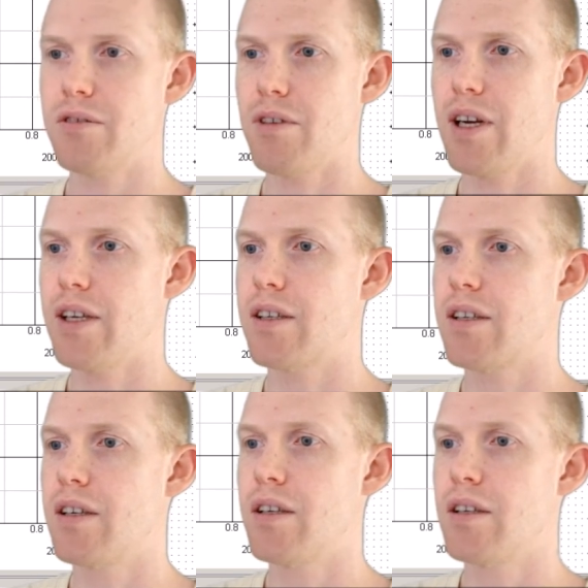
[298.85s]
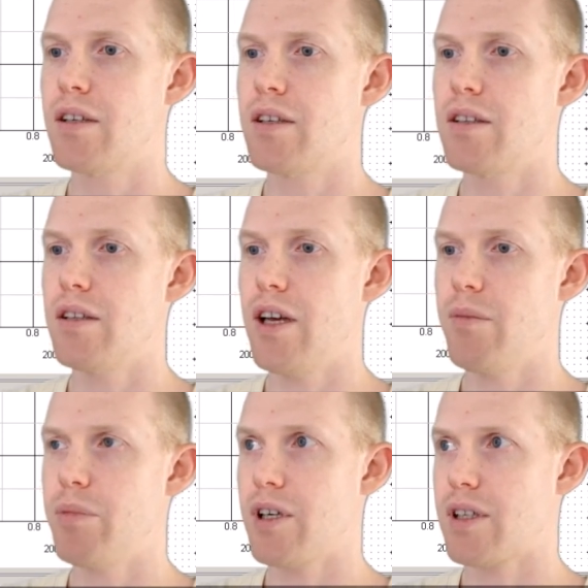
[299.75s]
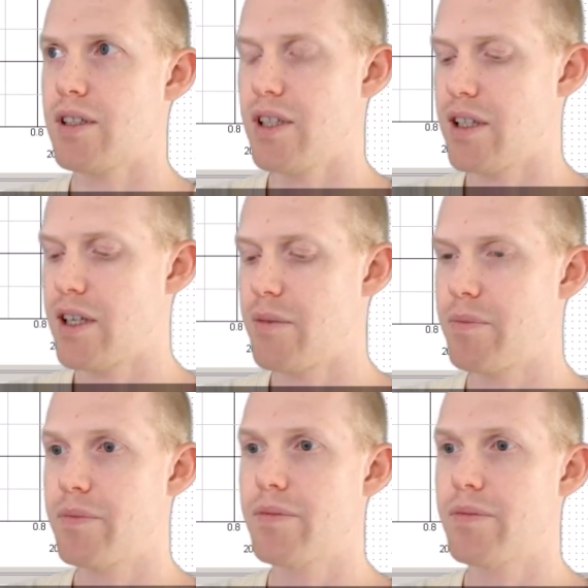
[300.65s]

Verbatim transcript: write epoch time.